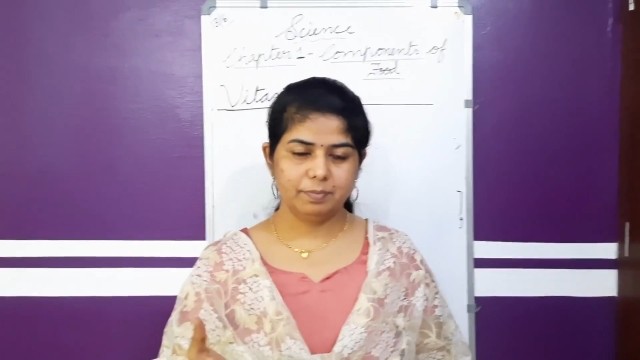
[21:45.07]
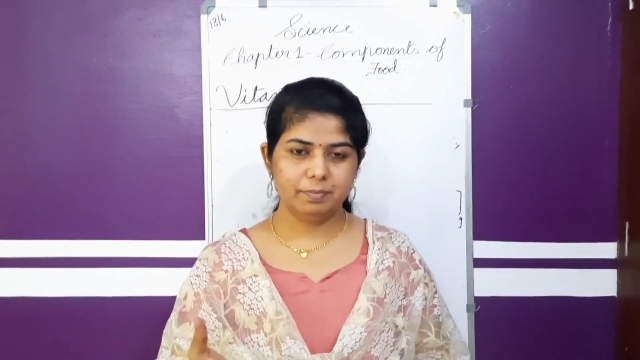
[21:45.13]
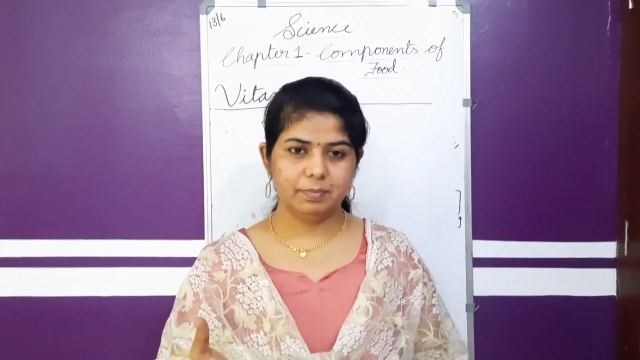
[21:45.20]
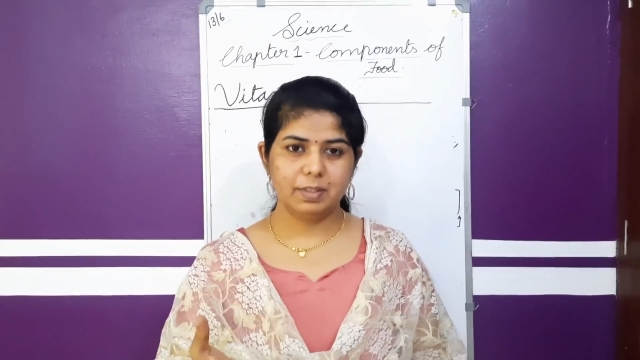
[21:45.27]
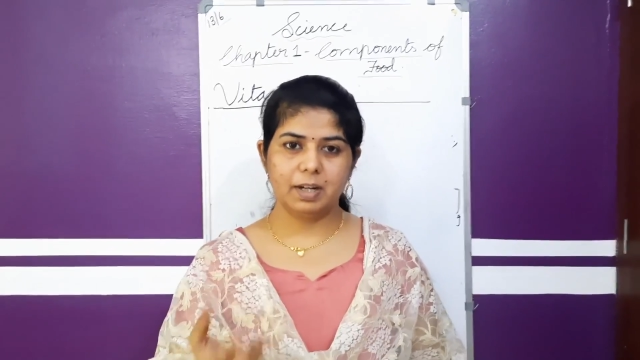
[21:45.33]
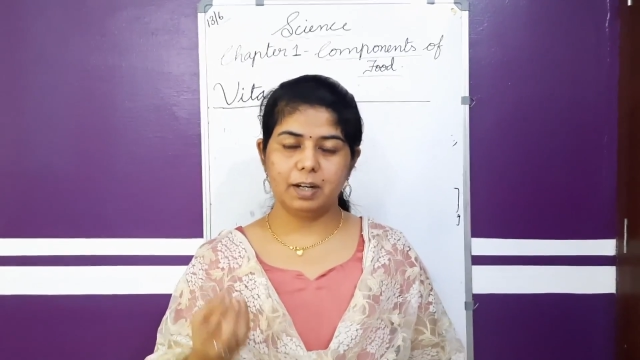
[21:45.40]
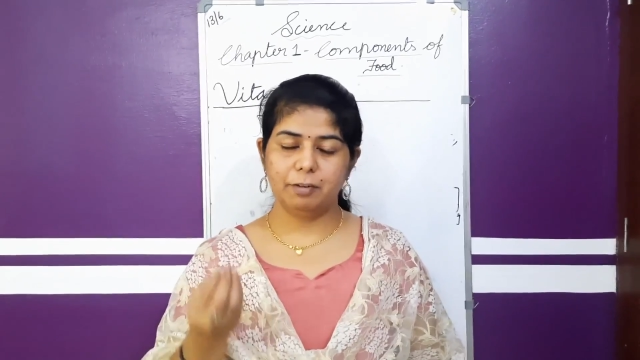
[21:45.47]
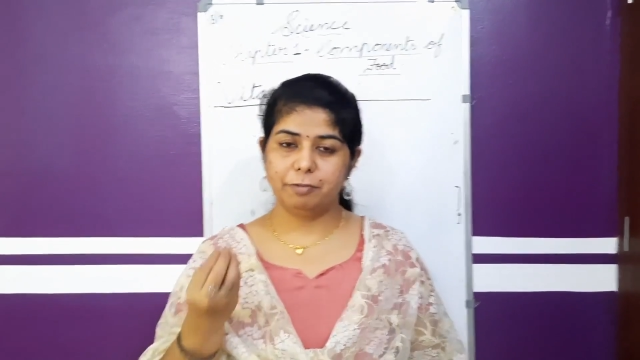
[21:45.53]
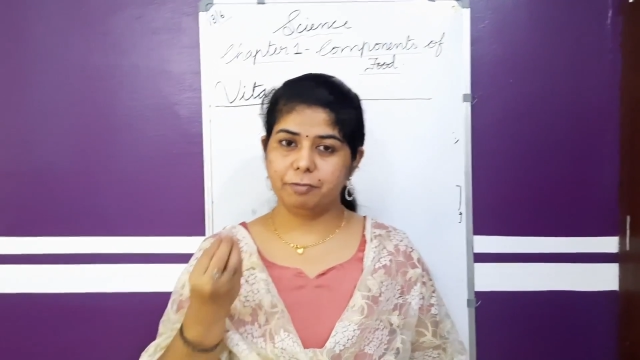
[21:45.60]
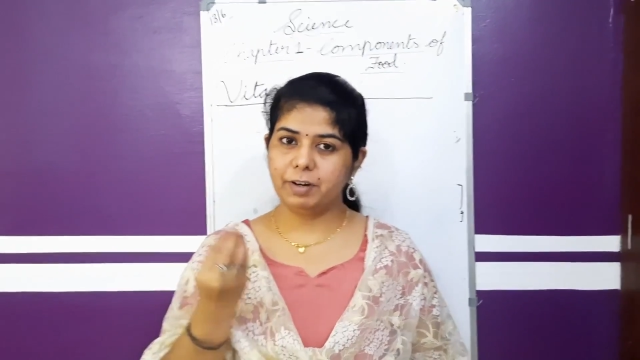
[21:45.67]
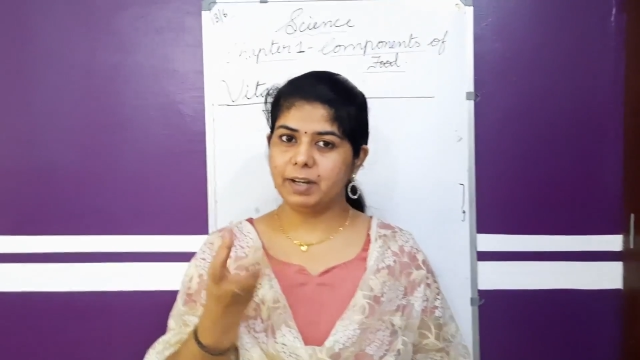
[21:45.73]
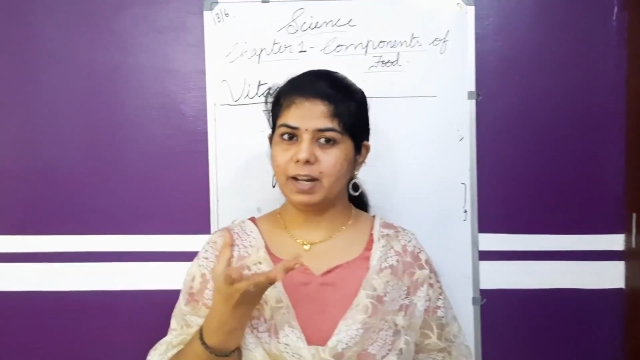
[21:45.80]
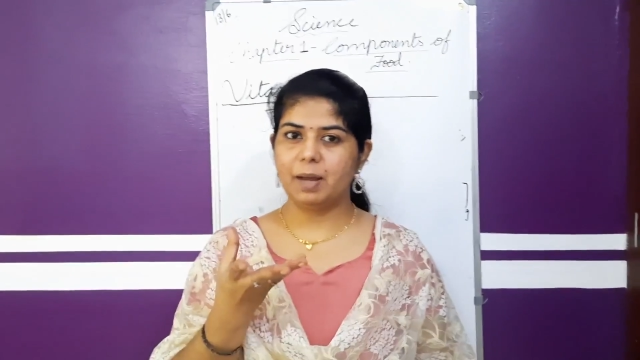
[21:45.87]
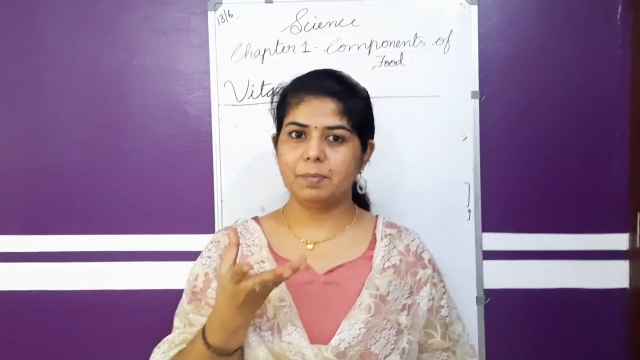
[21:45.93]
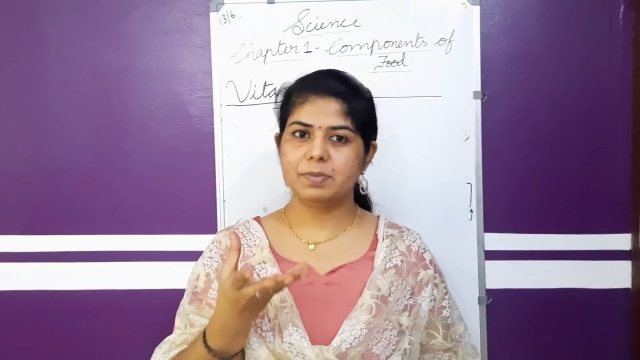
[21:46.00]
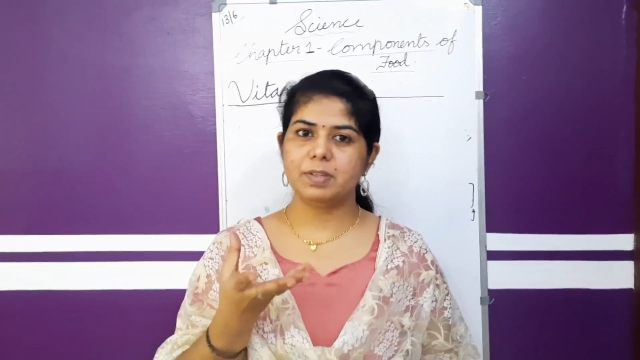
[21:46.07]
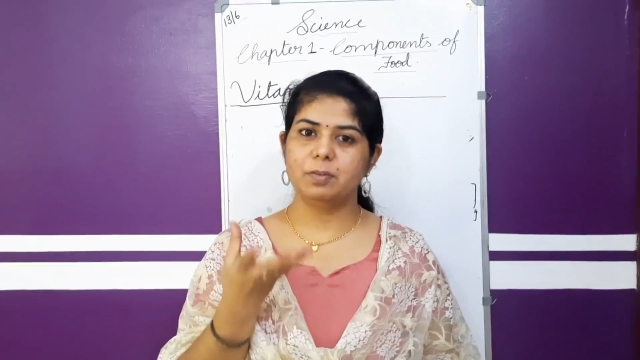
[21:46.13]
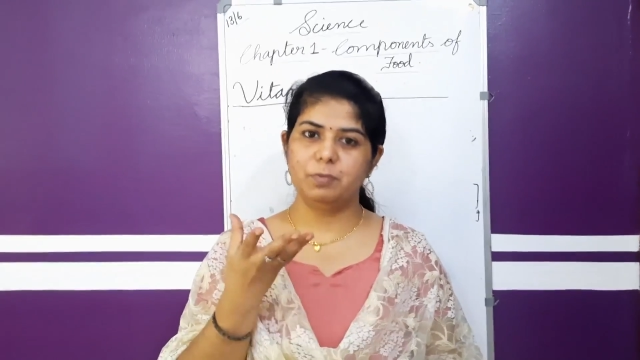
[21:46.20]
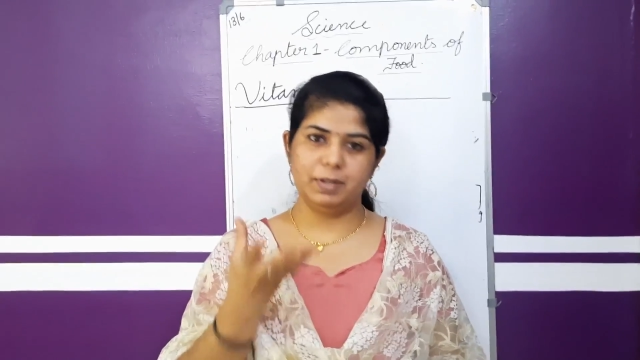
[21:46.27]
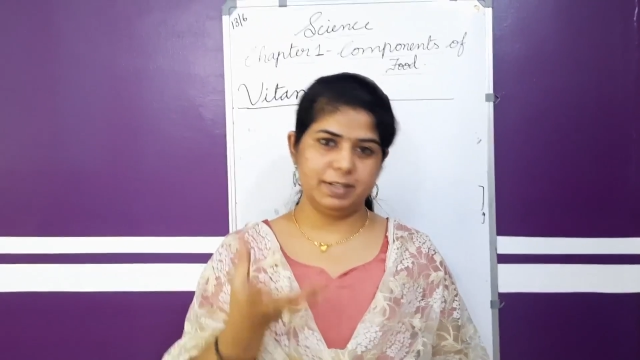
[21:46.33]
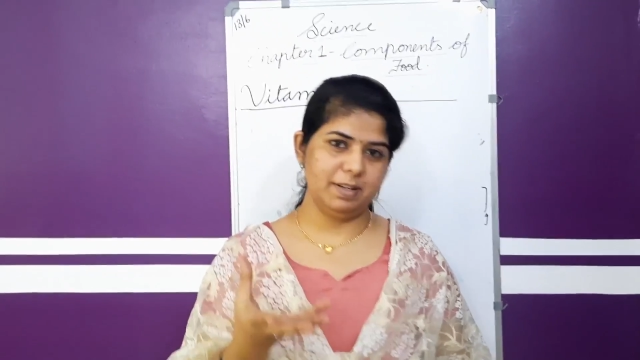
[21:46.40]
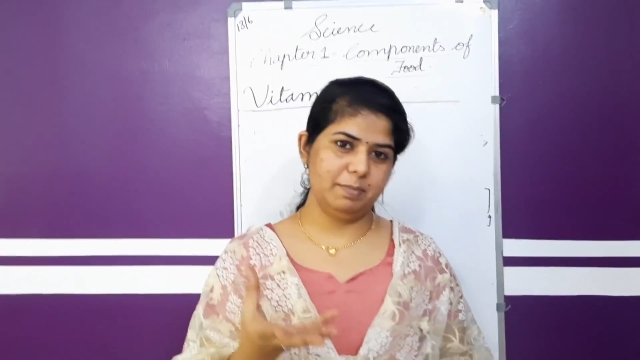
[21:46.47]
There are different types
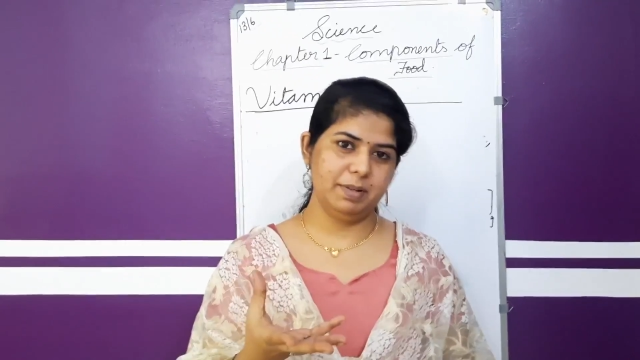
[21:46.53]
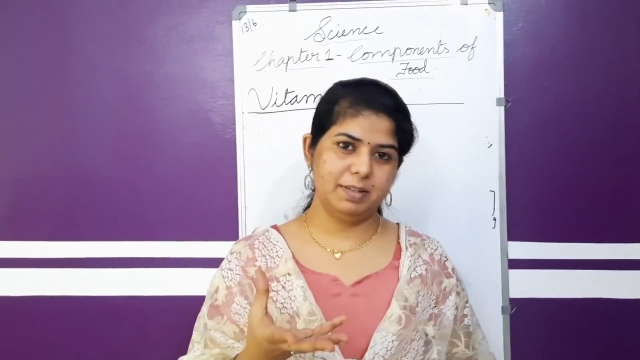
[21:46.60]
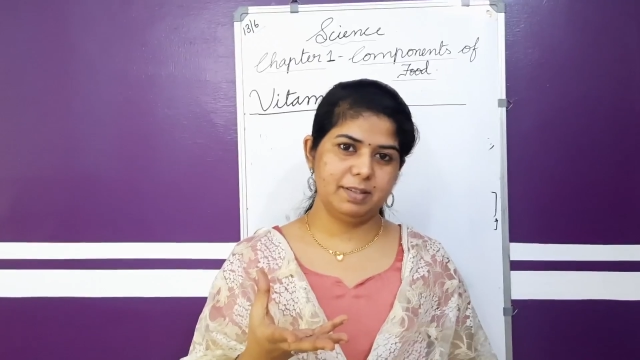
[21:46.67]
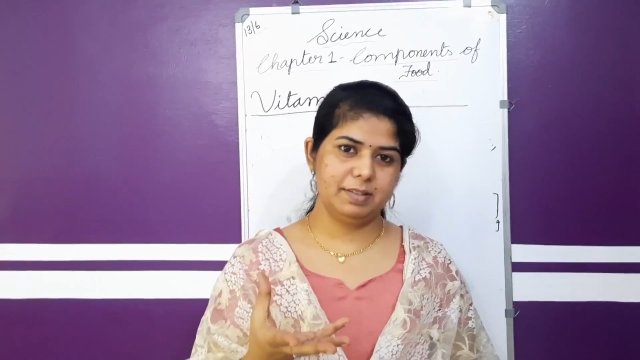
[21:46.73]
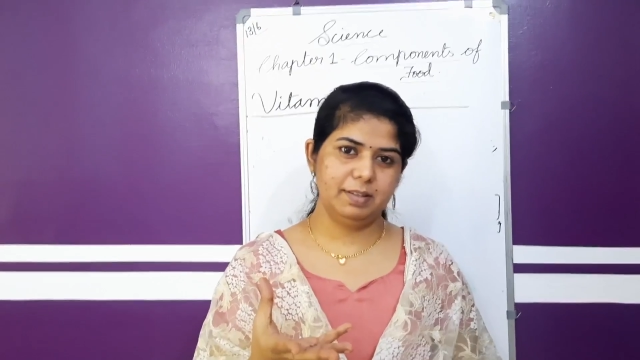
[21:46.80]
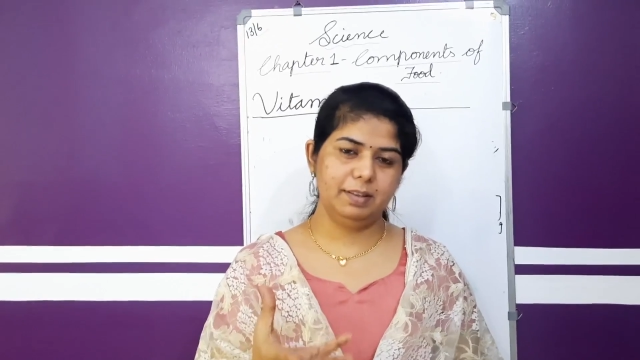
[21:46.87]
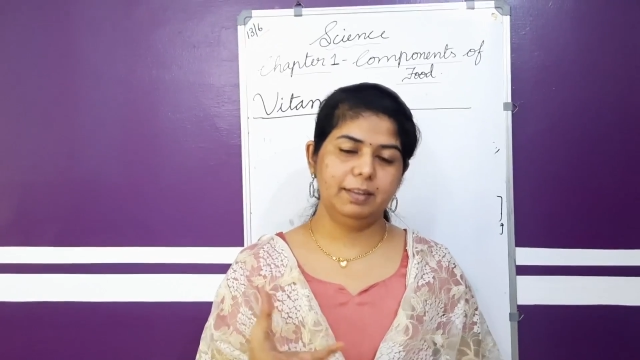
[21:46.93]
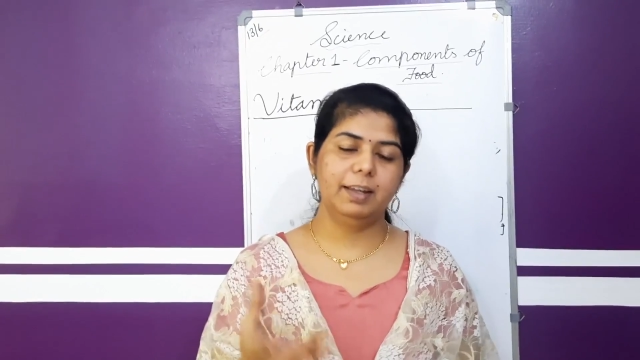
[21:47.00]
of vitamins.